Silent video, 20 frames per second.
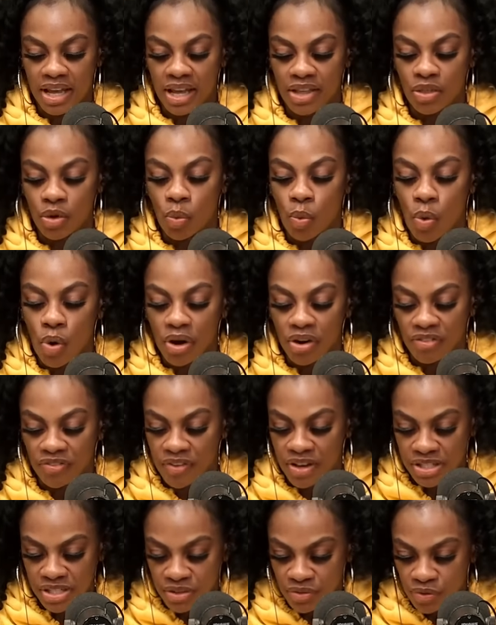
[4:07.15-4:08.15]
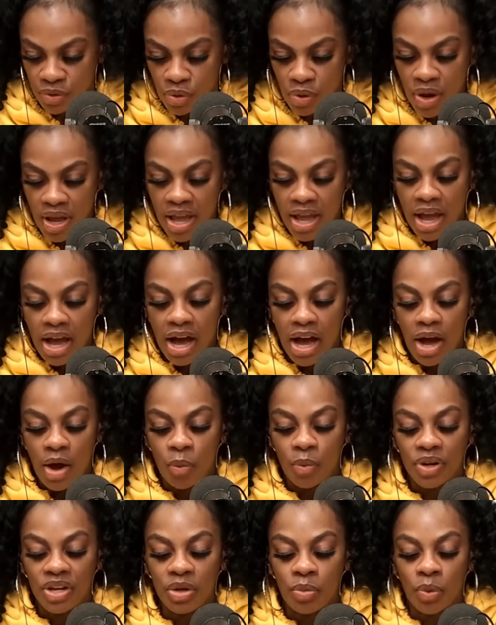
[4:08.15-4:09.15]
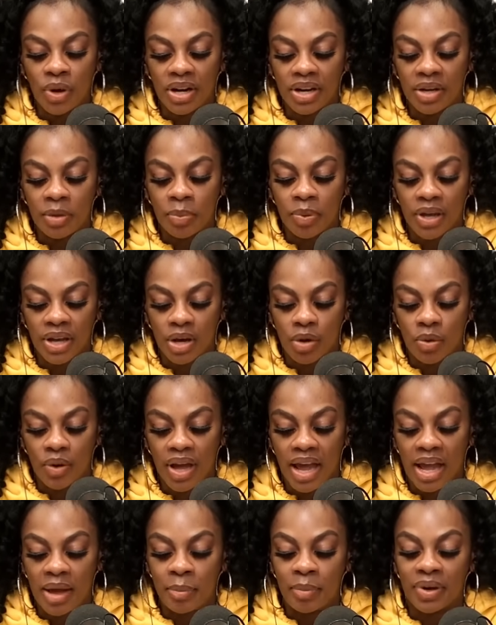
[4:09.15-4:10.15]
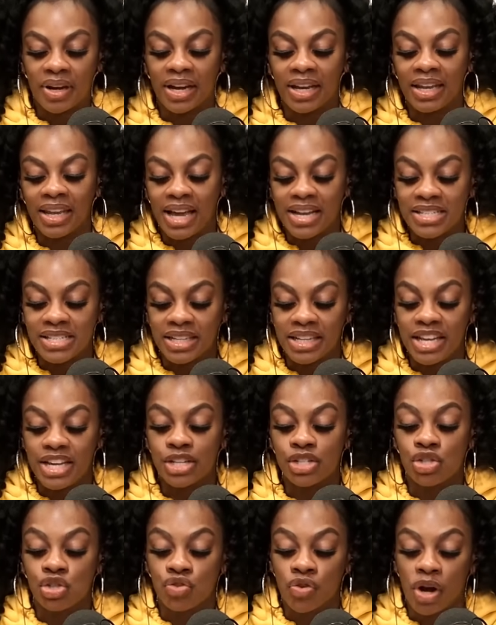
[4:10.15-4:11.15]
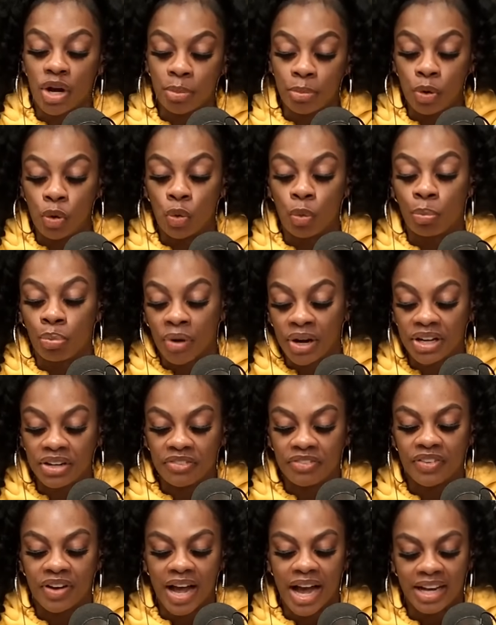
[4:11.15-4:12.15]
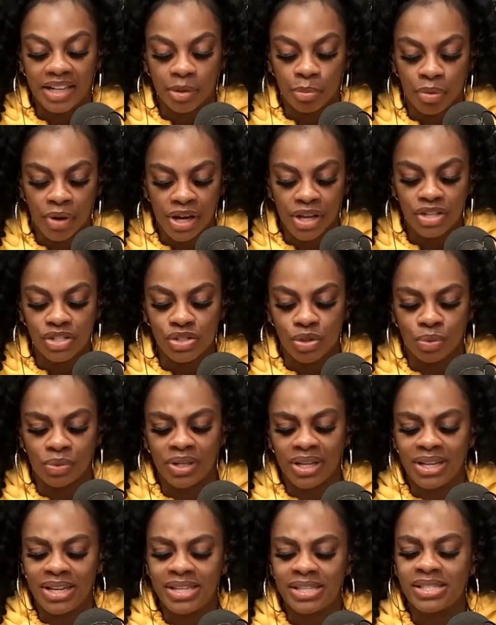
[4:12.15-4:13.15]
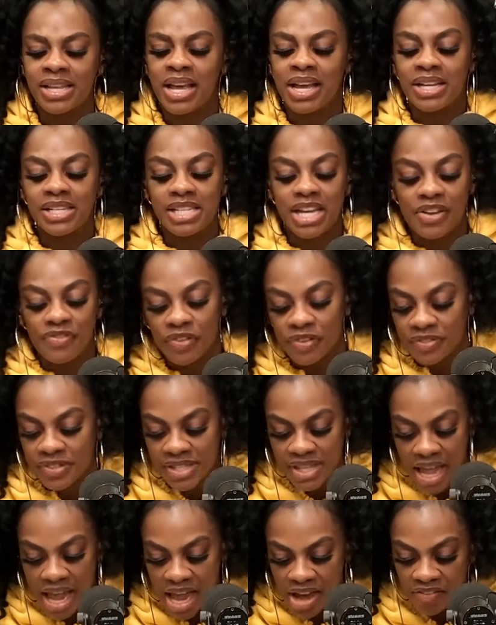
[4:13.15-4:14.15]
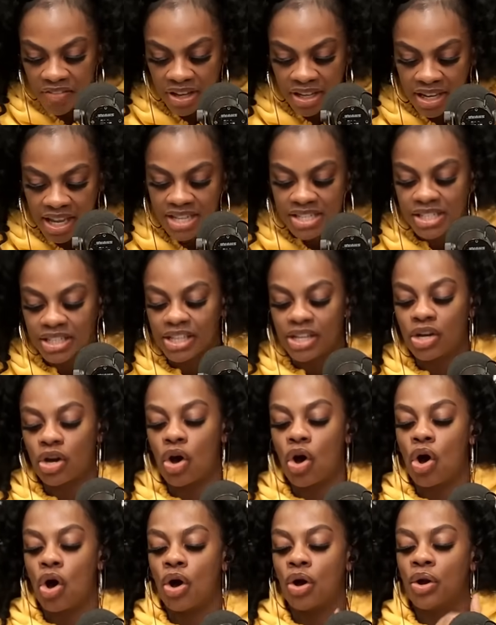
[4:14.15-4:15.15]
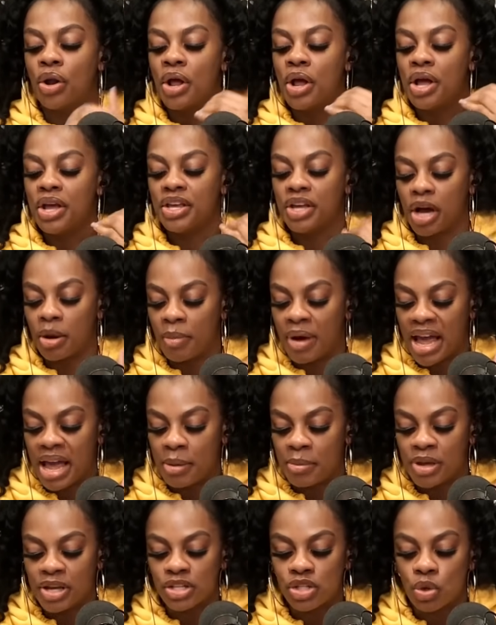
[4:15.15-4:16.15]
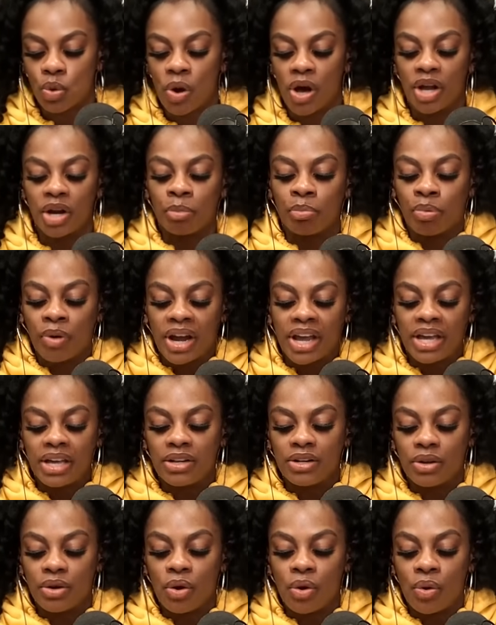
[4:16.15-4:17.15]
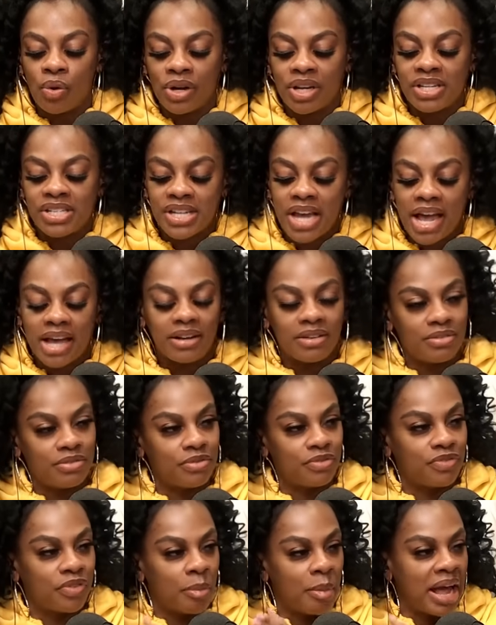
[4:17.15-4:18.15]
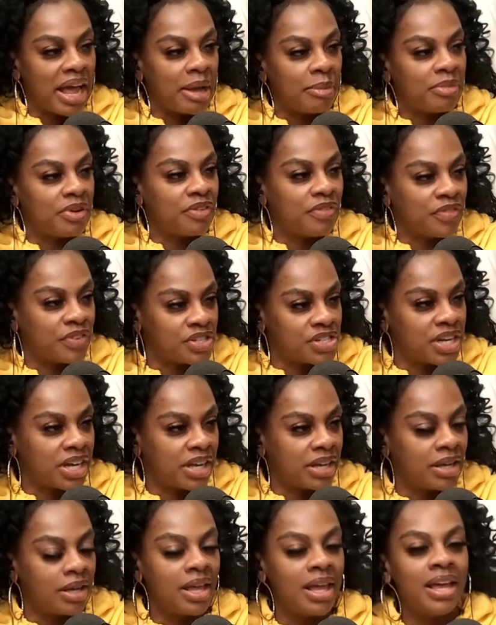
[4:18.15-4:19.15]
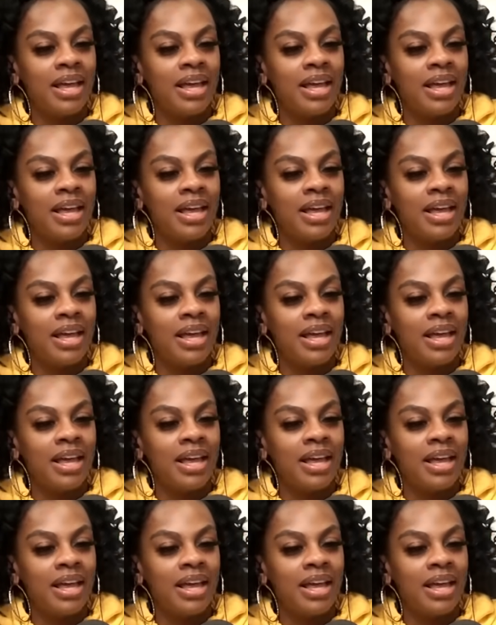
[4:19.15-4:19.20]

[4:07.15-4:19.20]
in the Water Festival uh, when he wanted the pink cocaine, but allegedly his drug mule Brendan forgot to bring it. So Diddy's chief of staff allegedly called Young Miami and told her to bring it on a jet from Miami to Virginia.